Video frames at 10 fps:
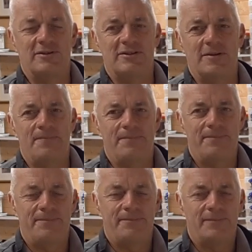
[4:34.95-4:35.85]
looks
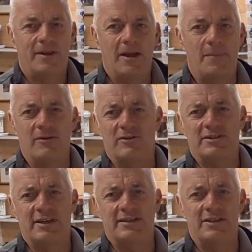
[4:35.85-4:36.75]
a bit
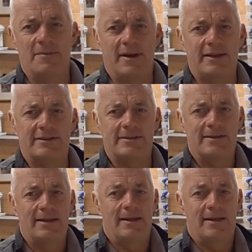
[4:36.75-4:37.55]
risky to your mates.